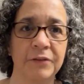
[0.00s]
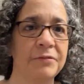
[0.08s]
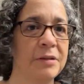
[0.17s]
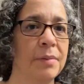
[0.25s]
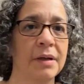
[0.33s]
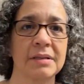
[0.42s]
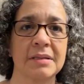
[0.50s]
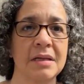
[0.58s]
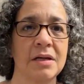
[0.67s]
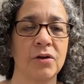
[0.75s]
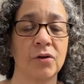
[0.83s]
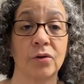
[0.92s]
$50
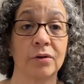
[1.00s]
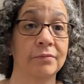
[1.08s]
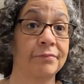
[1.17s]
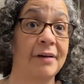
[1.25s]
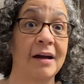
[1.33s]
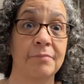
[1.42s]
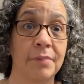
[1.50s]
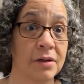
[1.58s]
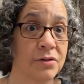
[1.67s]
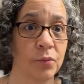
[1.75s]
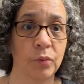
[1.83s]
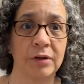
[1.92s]
here or
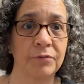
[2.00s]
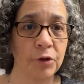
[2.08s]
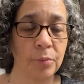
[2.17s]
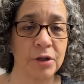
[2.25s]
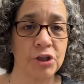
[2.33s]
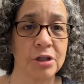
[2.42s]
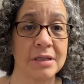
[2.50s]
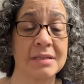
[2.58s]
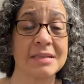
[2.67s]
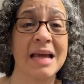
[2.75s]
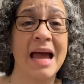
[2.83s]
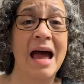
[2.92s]
$5 or whatever your budget
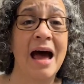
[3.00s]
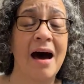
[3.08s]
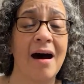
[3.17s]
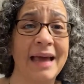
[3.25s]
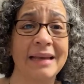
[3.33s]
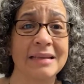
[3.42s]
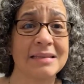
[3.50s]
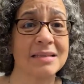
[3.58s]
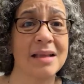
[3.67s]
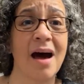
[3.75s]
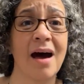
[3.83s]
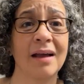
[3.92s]
is, and
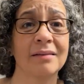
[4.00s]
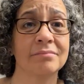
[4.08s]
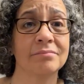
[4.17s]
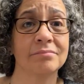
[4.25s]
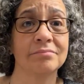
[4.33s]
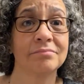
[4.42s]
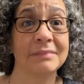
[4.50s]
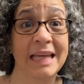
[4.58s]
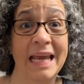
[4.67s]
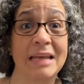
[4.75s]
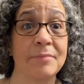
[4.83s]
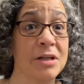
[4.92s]
it's not
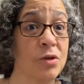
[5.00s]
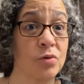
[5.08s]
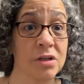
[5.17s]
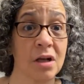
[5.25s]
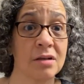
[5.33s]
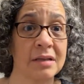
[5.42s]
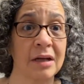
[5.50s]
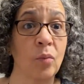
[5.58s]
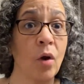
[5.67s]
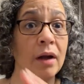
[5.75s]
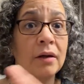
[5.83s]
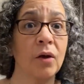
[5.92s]
getting me the results that I
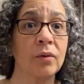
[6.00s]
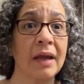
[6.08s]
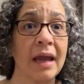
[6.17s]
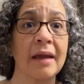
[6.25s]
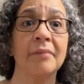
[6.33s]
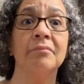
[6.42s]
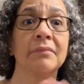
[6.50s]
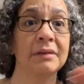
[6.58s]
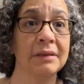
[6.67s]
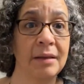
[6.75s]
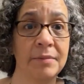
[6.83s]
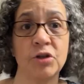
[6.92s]
want. Okay,
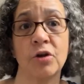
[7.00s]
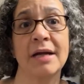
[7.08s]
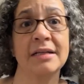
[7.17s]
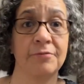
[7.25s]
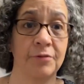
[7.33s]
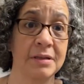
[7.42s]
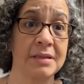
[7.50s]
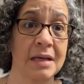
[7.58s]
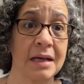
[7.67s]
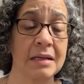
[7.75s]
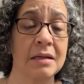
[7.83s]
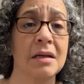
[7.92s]
let me try a different
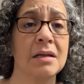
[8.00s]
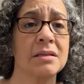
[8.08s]
site.